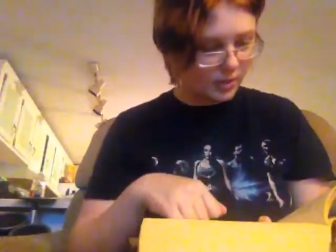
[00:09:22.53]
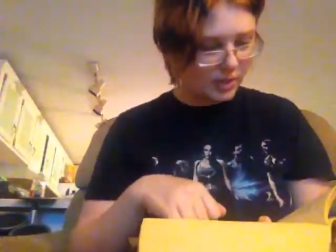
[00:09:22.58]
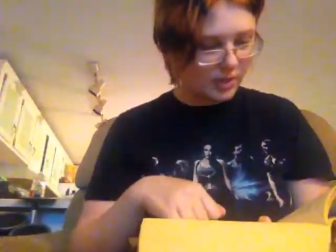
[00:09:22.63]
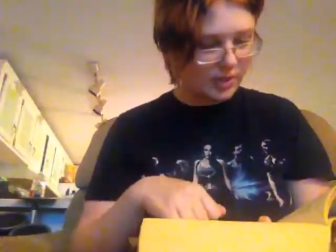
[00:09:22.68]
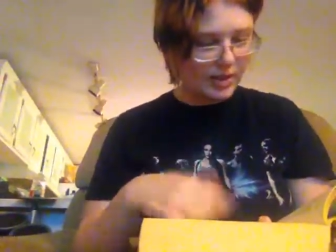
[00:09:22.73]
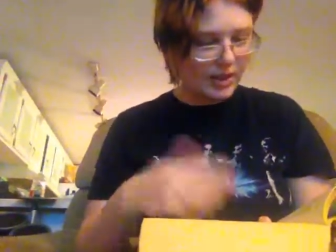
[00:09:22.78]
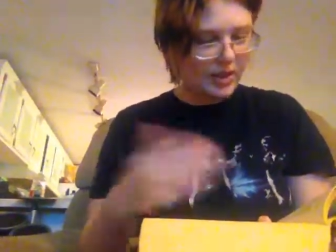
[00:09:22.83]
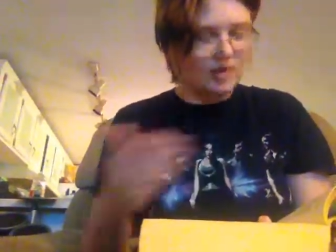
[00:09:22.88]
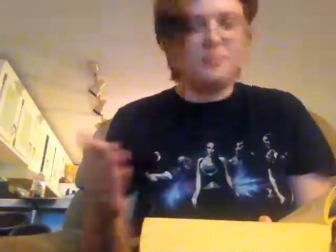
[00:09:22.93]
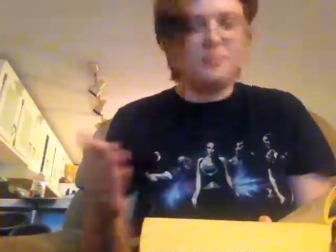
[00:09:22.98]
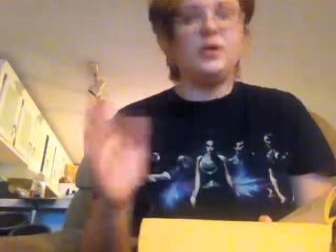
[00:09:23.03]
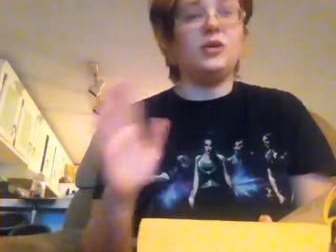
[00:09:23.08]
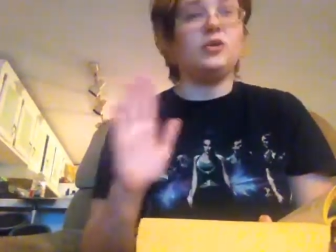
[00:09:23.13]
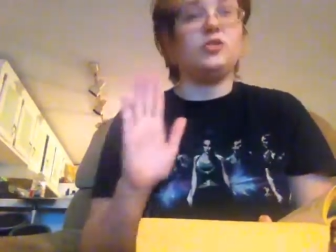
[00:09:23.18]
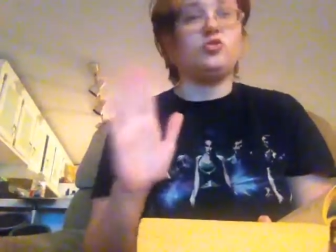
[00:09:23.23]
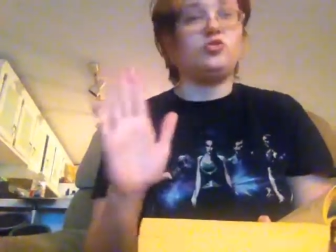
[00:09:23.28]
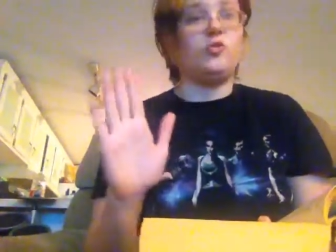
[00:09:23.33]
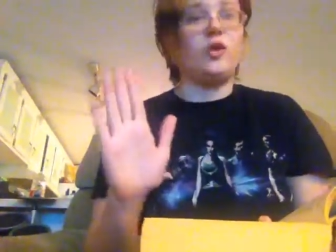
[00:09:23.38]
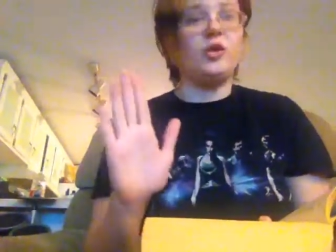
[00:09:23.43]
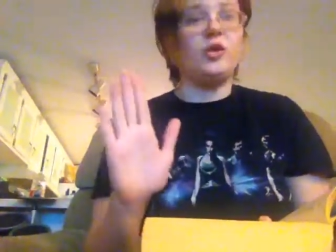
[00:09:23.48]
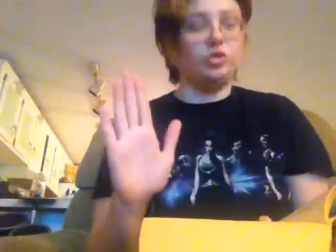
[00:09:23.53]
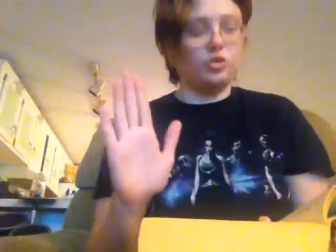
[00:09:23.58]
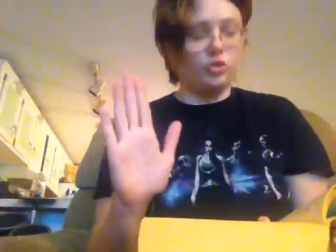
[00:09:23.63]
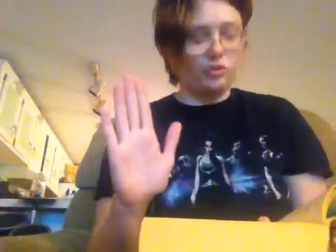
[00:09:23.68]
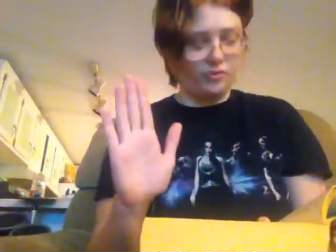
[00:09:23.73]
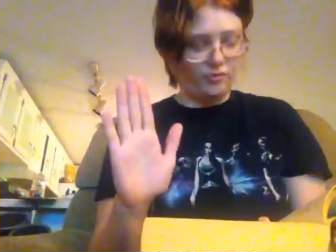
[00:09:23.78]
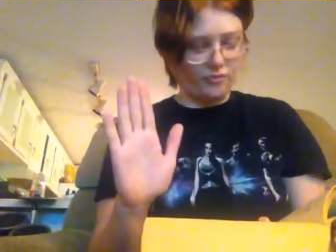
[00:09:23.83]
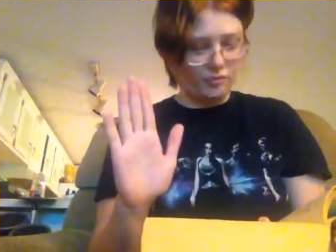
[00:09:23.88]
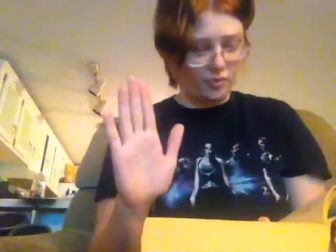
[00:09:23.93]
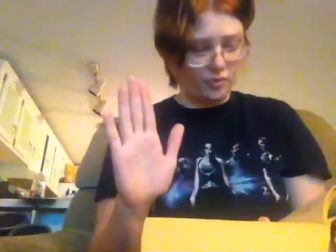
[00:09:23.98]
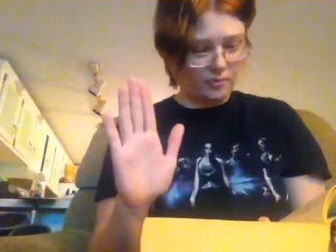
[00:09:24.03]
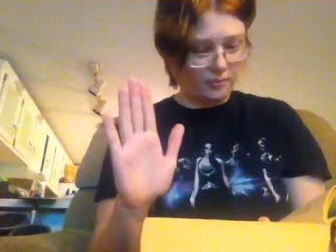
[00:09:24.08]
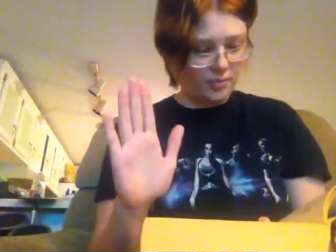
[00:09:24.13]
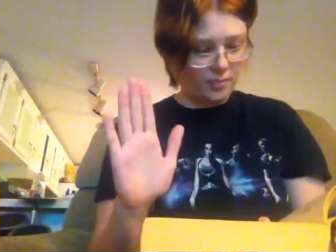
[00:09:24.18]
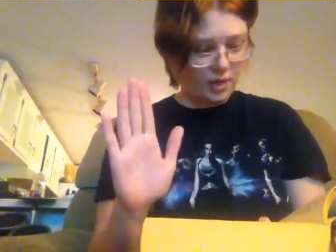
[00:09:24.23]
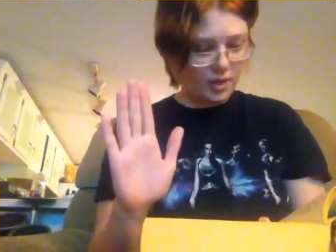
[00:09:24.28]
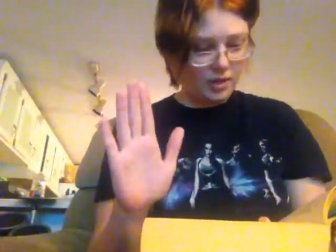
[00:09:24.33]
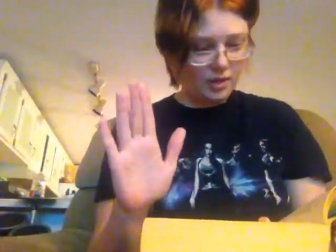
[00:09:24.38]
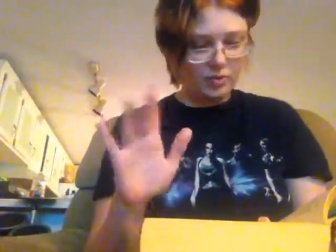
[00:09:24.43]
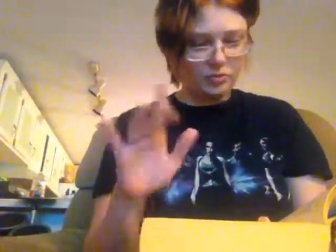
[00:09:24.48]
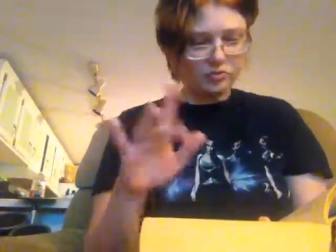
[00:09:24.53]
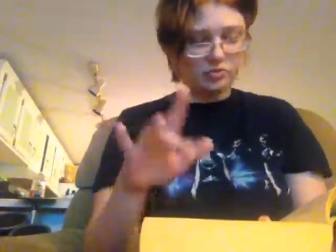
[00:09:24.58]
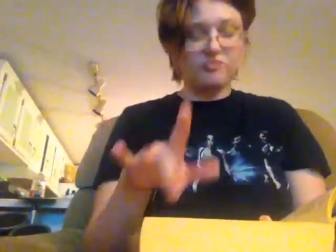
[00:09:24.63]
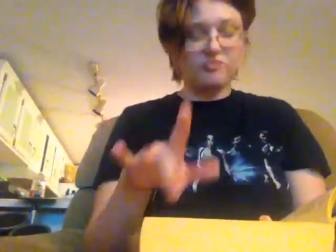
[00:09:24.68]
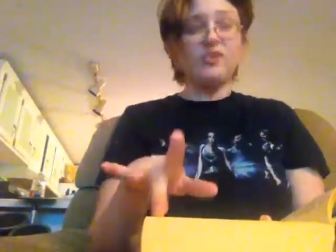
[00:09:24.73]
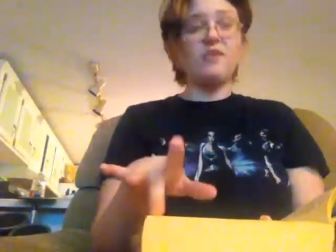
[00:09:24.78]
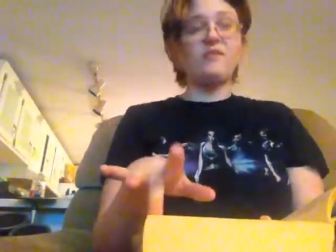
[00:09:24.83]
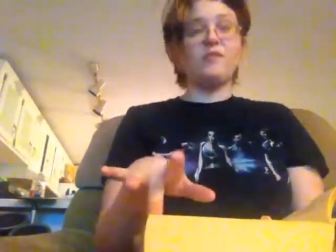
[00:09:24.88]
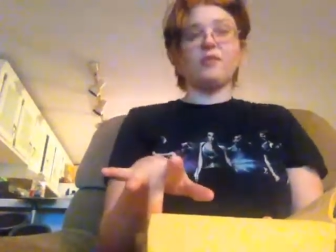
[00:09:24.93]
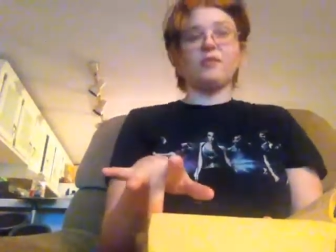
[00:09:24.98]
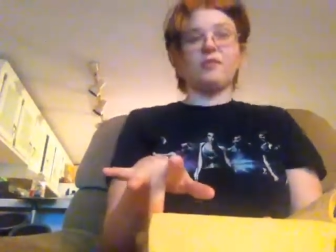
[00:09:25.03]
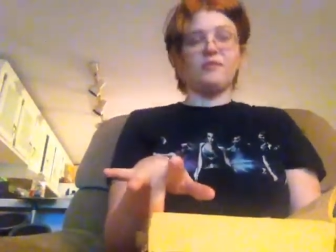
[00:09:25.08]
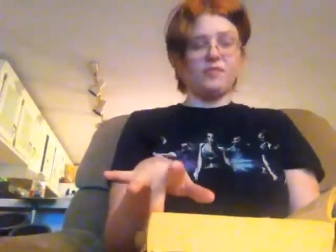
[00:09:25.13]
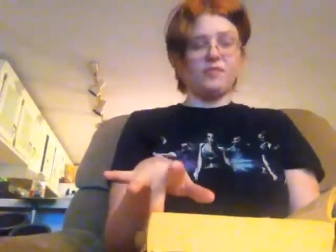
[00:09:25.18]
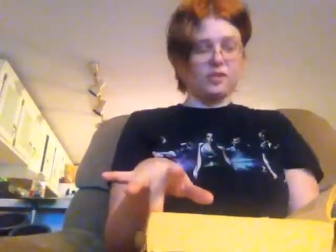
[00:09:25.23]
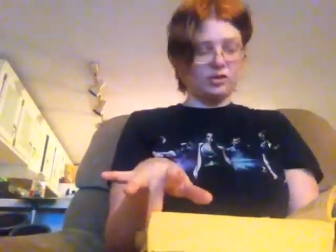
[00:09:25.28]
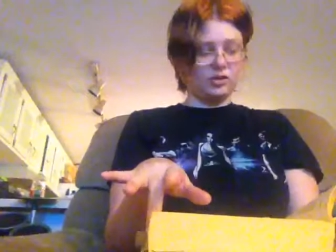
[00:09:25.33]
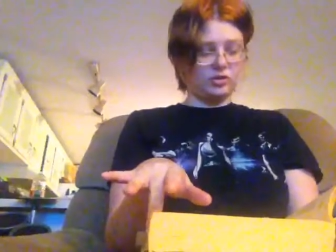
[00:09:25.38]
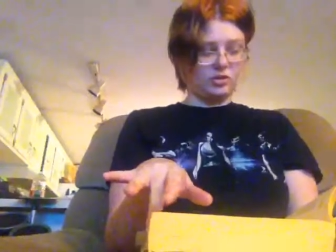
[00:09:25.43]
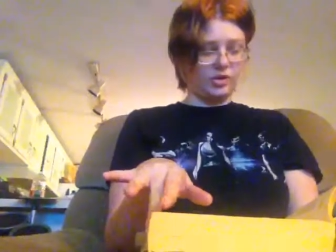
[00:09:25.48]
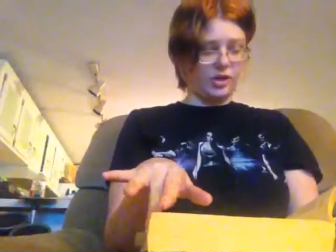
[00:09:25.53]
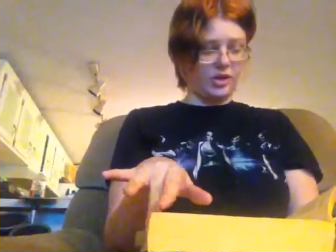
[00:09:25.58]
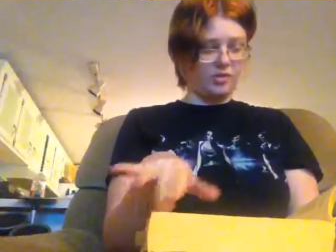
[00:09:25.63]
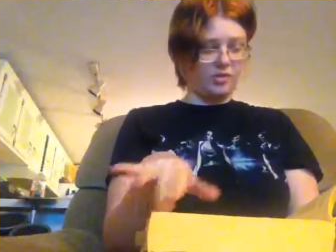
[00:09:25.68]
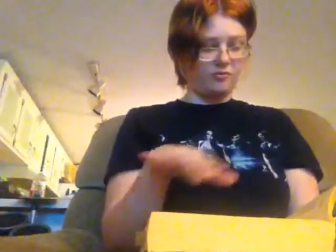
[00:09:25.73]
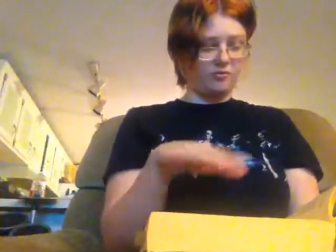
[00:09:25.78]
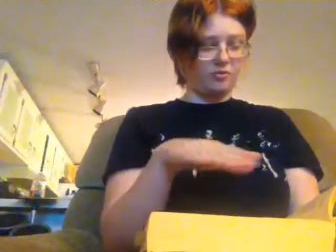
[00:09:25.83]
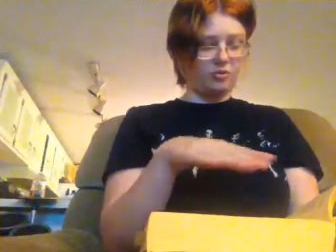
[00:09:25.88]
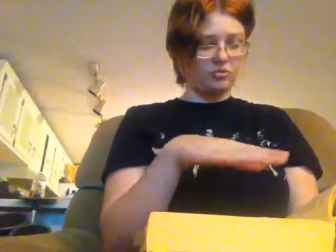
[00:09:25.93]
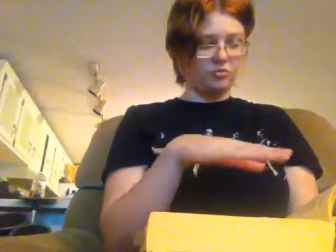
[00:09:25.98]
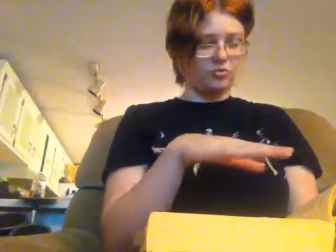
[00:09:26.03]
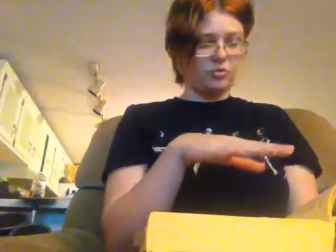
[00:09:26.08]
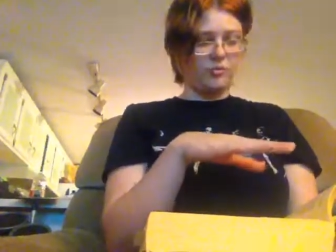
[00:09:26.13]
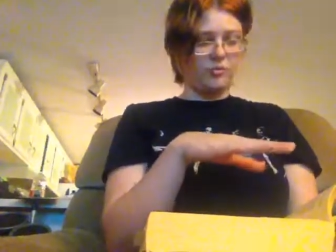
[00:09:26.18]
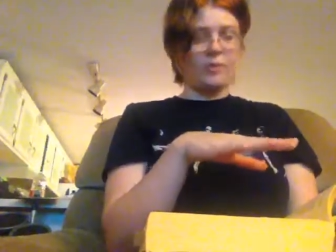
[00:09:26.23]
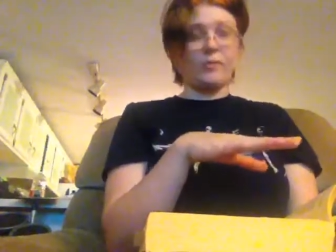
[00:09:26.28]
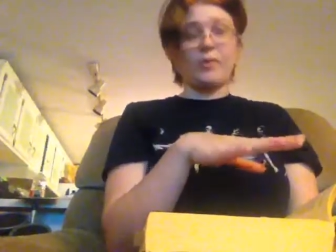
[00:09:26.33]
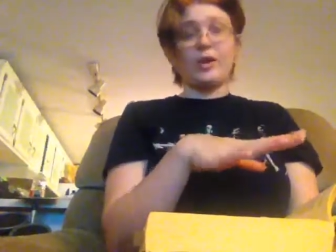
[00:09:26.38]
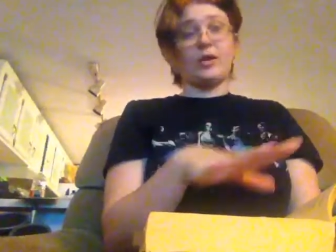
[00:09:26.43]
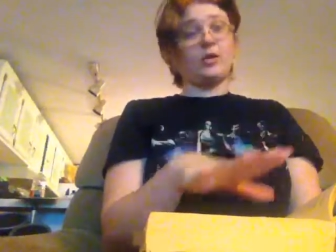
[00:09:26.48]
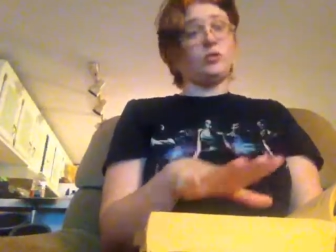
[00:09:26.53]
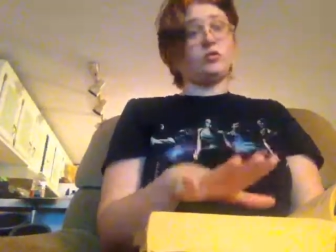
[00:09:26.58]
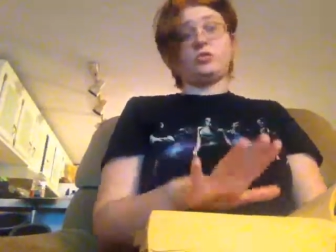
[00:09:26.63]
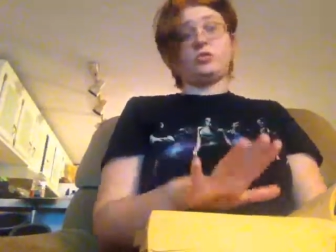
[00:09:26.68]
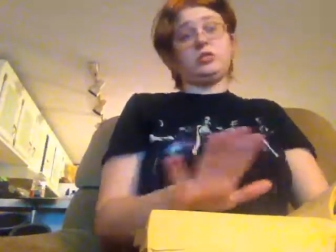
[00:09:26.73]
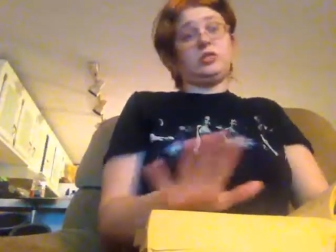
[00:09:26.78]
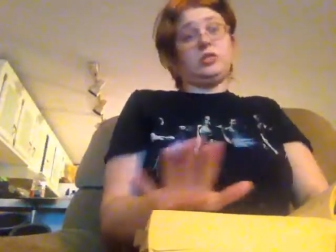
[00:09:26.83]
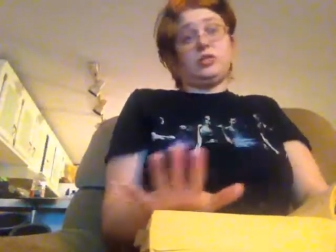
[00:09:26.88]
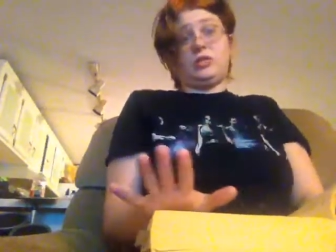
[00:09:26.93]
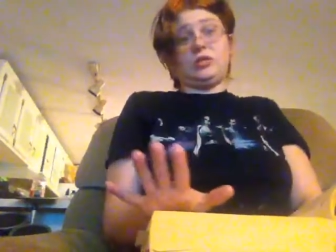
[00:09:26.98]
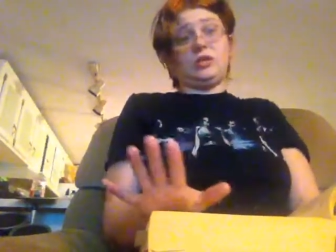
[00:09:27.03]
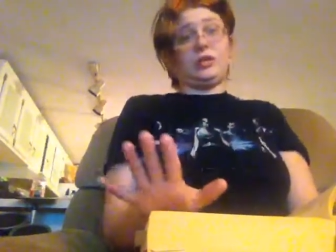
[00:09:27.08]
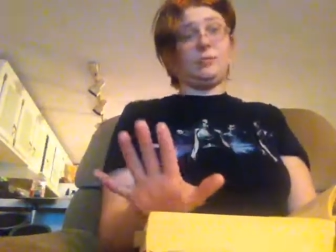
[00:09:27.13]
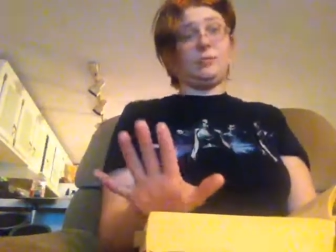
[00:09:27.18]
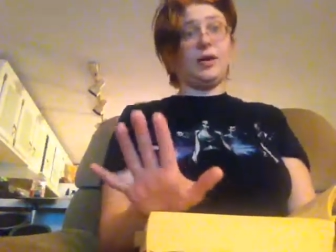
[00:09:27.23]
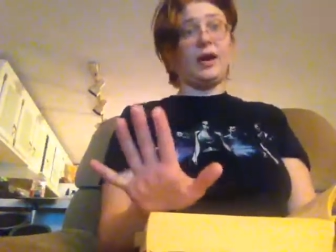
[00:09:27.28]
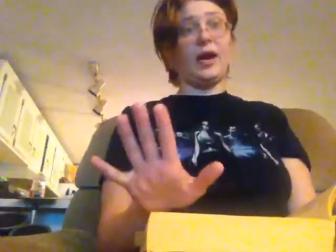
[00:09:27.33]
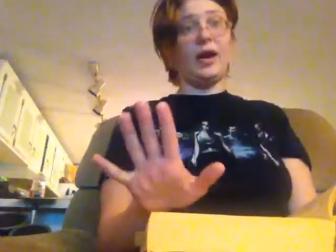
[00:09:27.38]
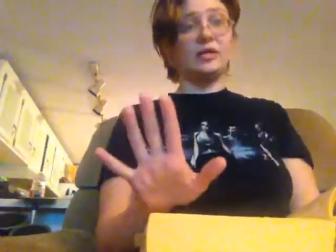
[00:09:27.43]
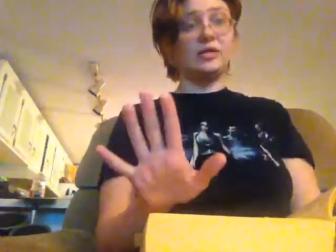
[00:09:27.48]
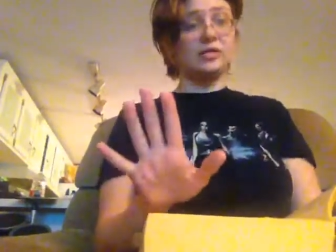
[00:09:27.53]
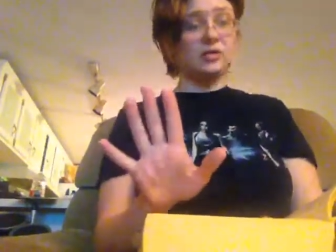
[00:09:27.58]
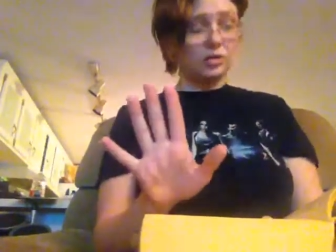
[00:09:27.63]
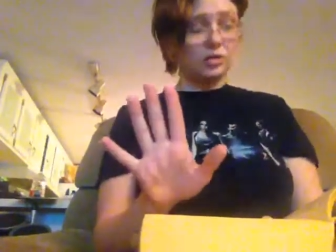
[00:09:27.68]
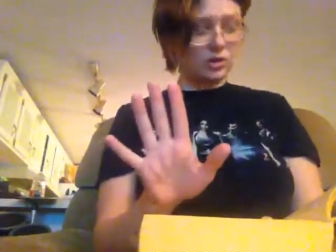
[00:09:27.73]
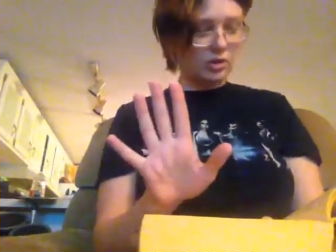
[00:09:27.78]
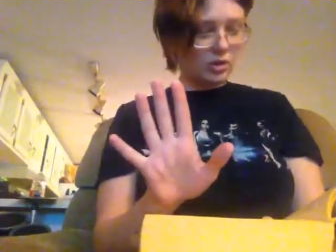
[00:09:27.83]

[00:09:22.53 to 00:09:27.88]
It had to be a stranger, for there was a fever in the village, and I had forsworn my regulars until it had passed.